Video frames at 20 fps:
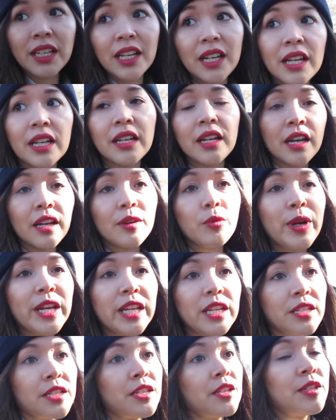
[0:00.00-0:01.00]
that I
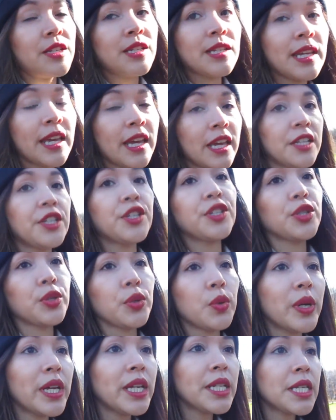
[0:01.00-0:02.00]
waited till today to
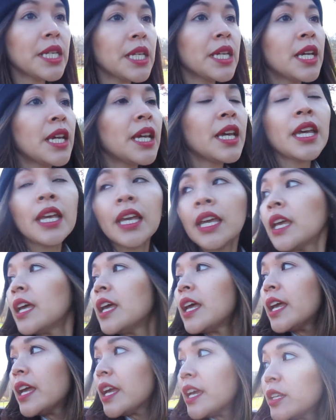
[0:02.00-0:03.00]
do it.
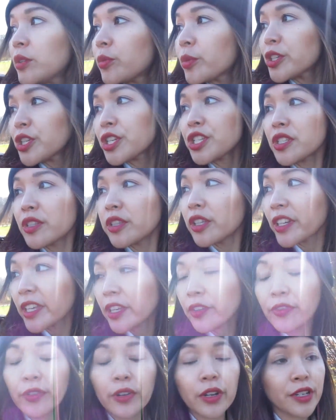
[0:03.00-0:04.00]
And we're just
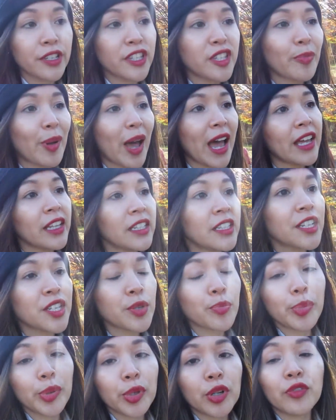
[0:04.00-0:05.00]
looking for a spot in this
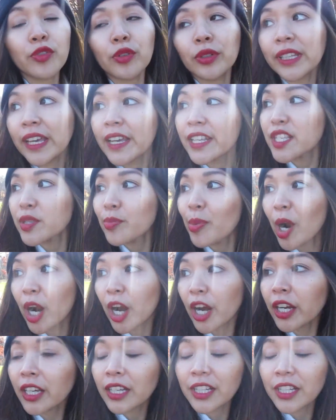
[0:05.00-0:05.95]
beautiful, nice park.